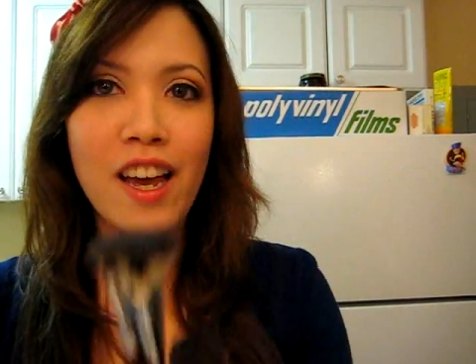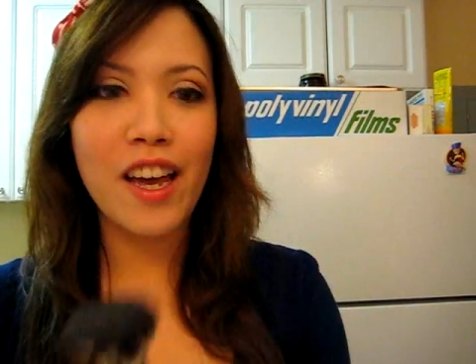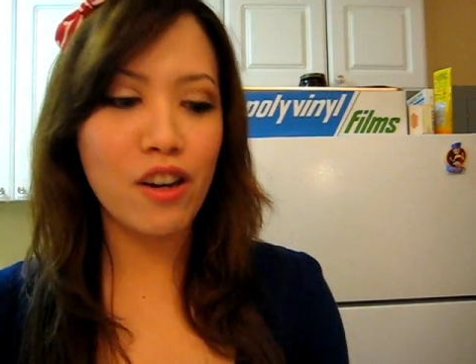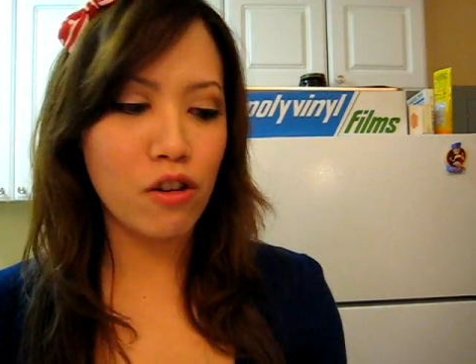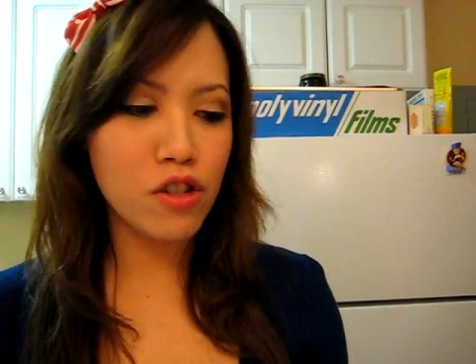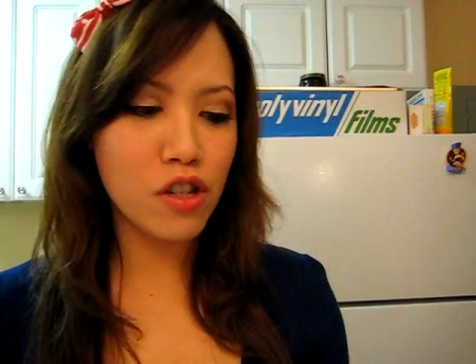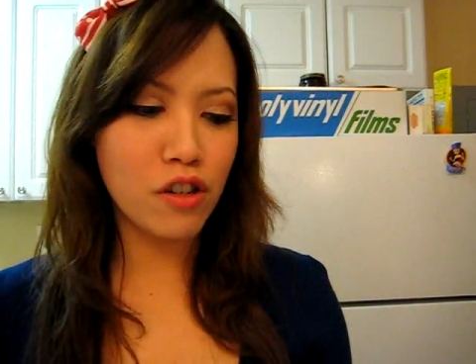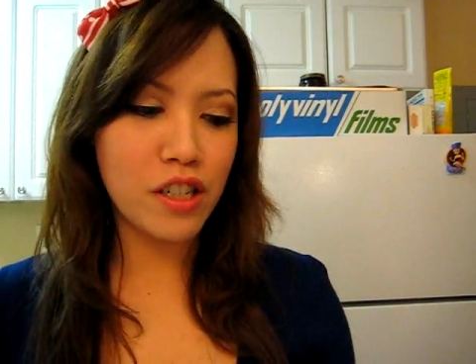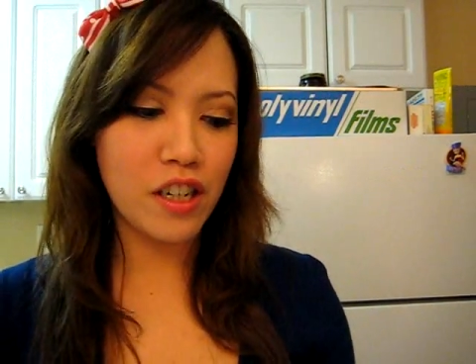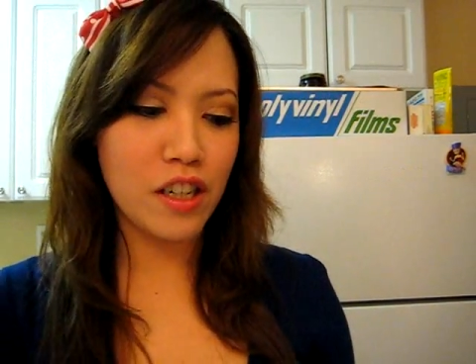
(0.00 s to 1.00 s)
and
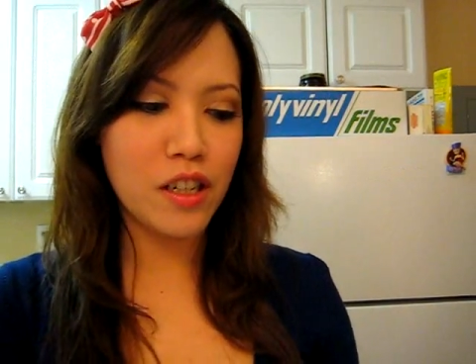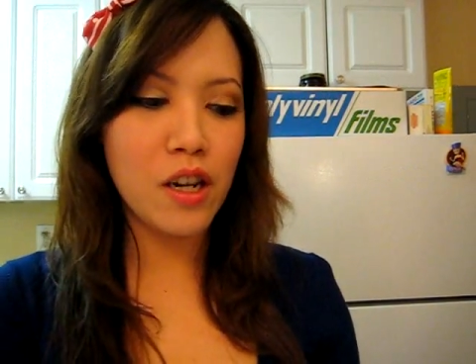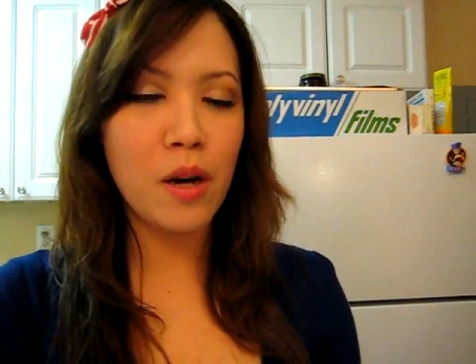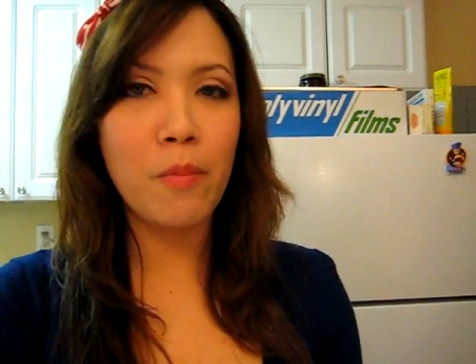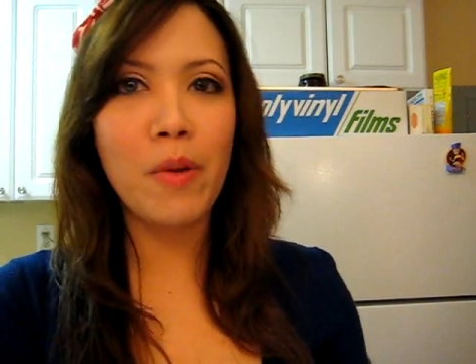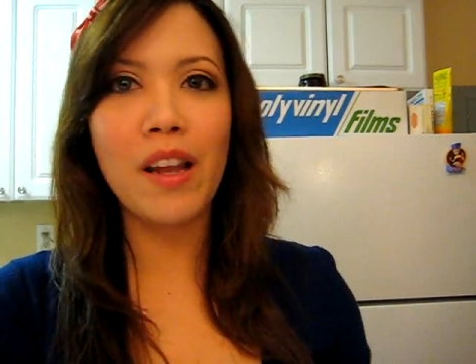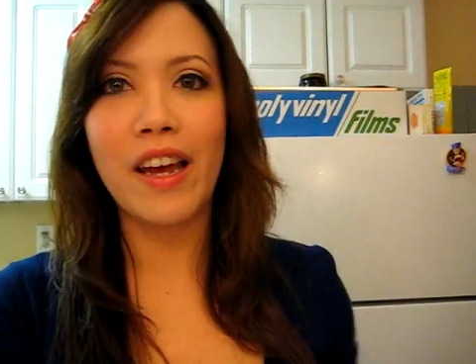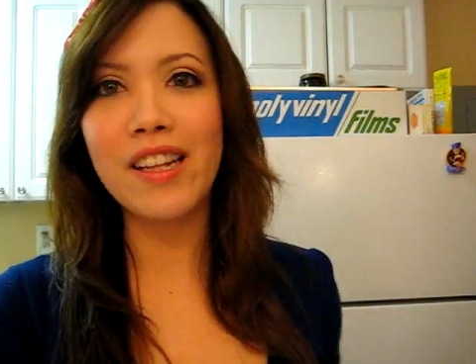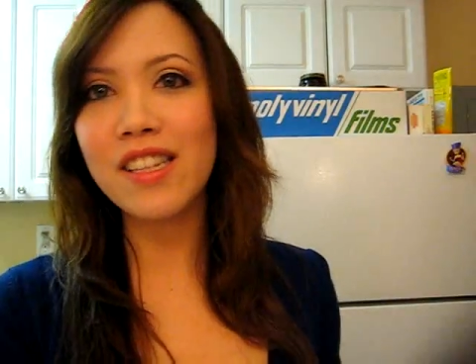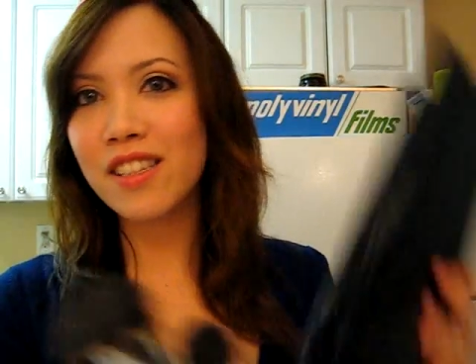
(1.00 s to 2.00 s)
also the
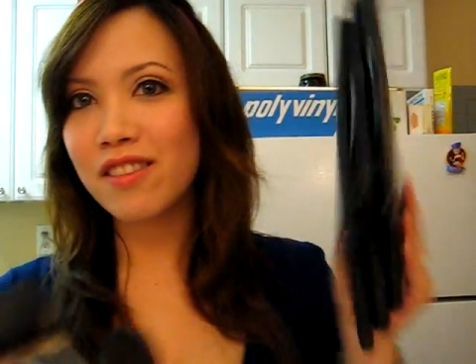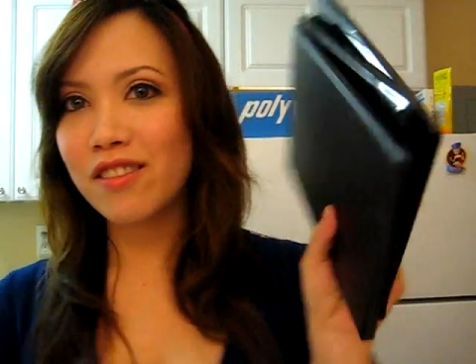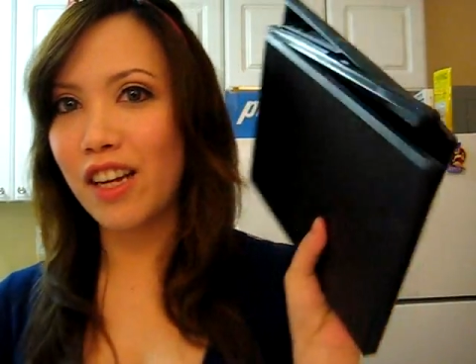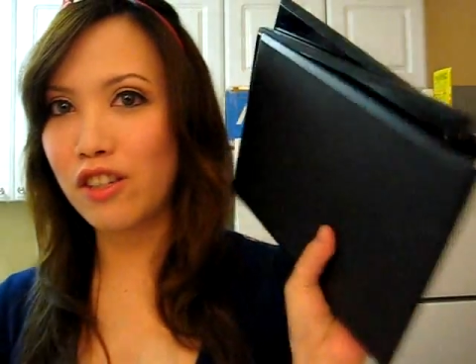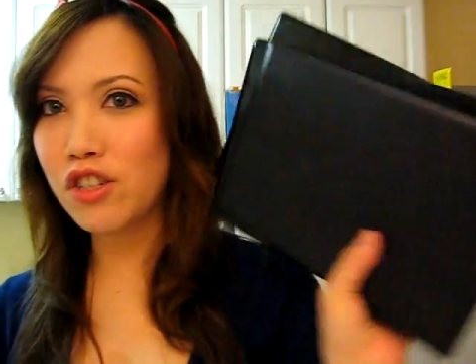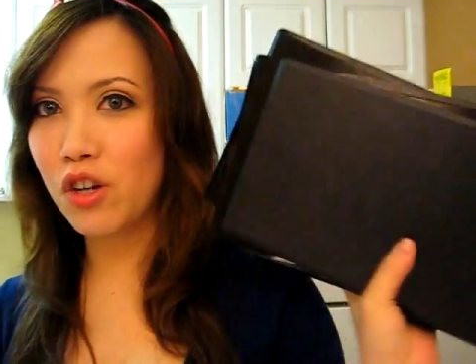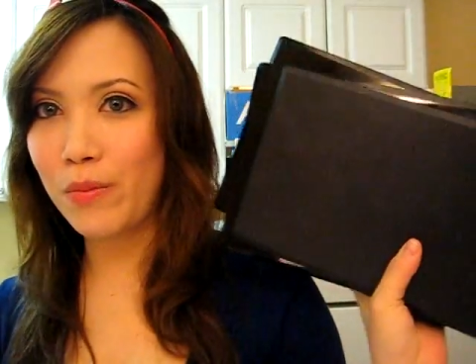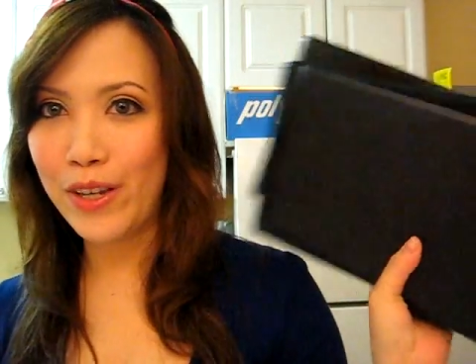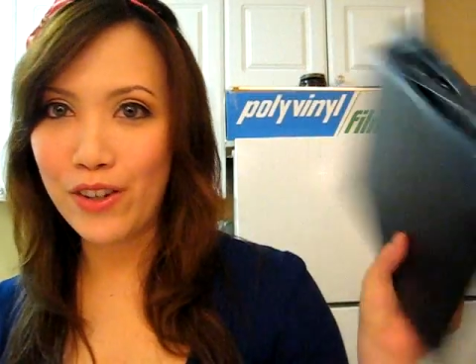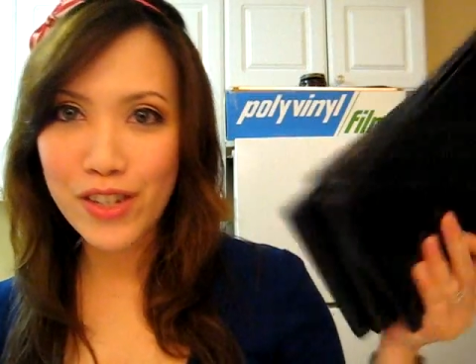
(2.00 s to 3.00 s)
palette that you saw
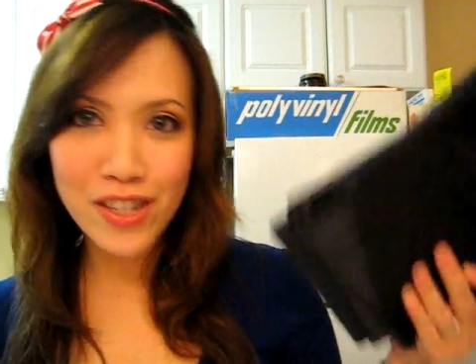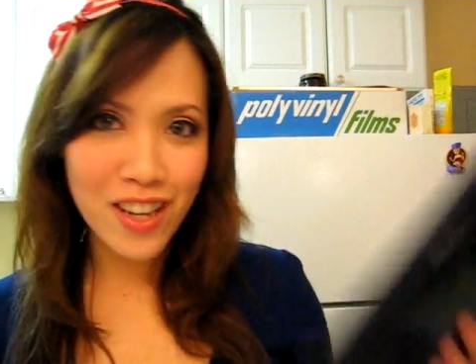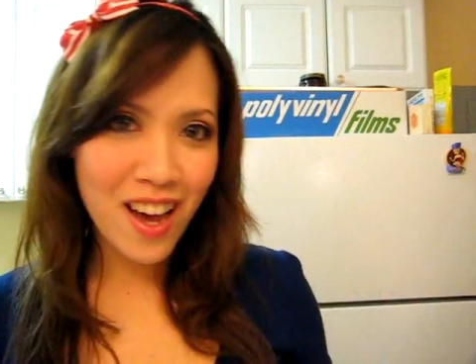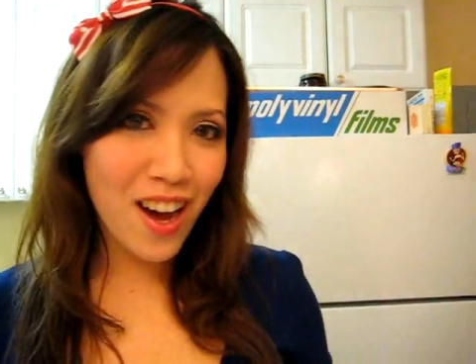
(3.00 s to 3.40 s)
me use